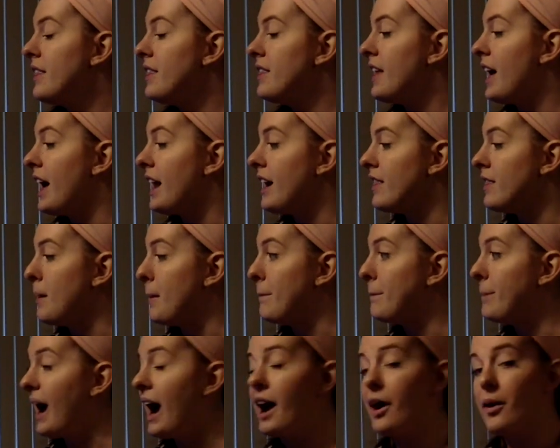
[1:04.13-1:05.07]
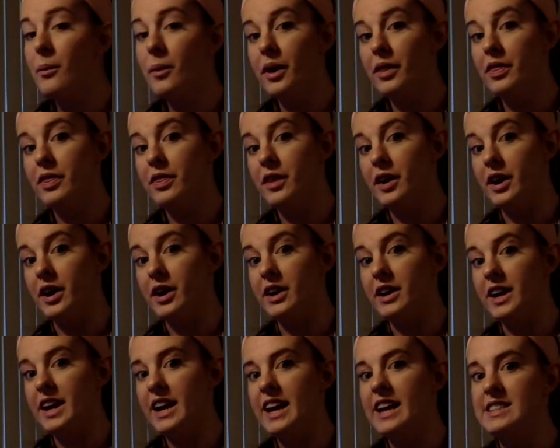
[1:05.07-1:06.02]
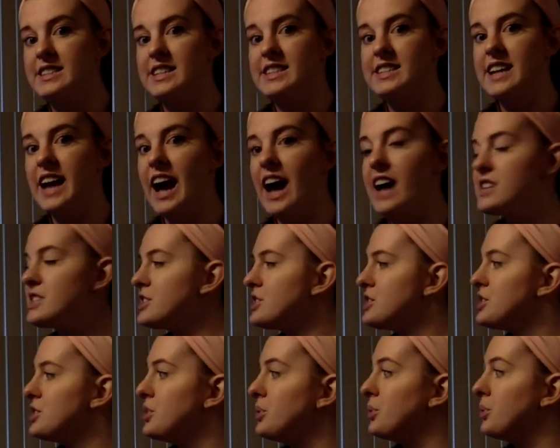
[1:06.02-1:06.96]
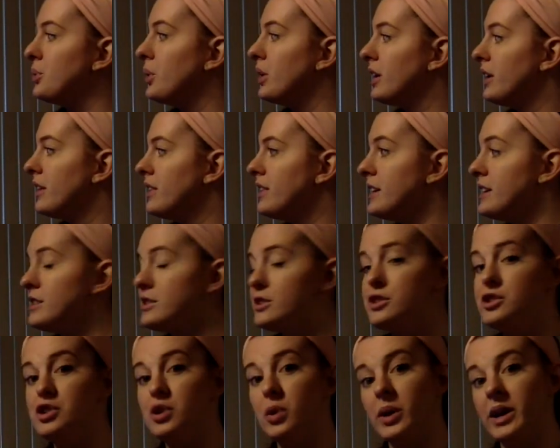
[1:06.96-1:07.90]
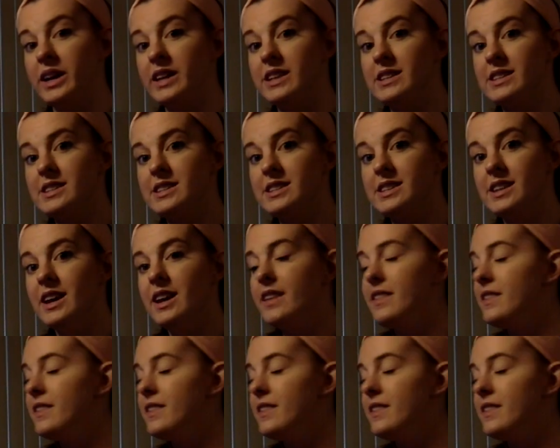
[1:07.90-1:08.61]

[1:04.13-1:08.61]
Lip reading: Then the back 1/3 is attached to these joints.